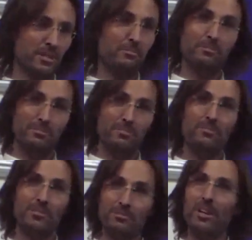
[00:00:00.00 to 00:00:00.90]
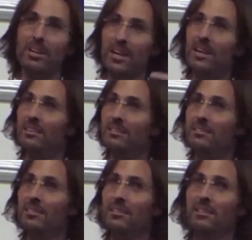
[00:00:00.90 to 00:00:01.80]
Does that, you follow that?
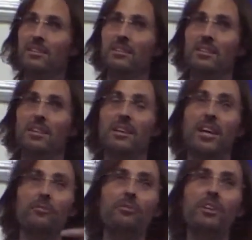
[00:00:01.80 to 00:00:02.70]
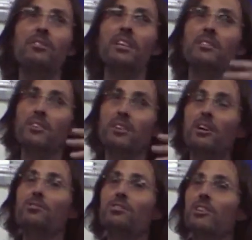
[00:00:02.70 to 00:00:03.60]
Everything that
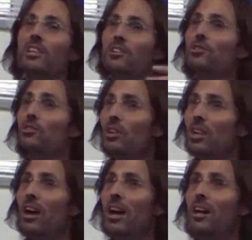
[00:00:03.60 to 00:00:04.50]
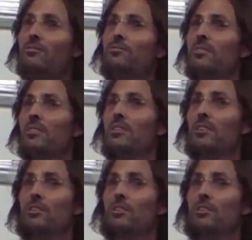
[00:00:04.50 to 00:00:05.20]
goes on in your life,